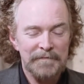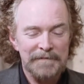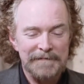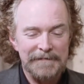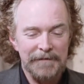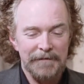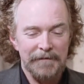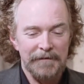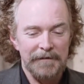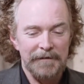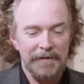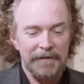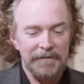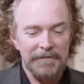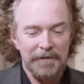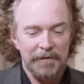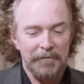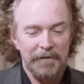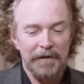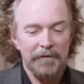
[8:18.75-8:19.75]
you know, and I'll
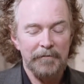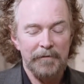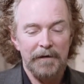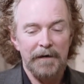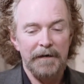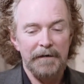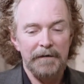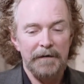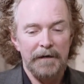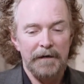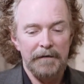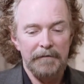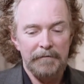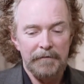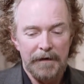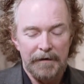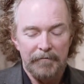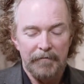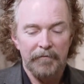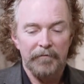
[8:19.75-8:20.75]
tell them like, well, I
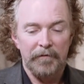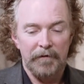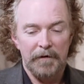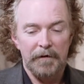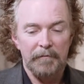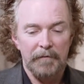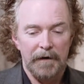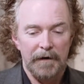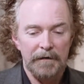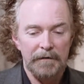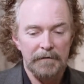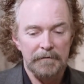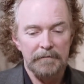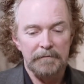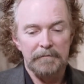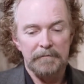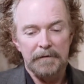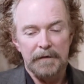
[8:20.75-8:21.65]
have a friend of mine that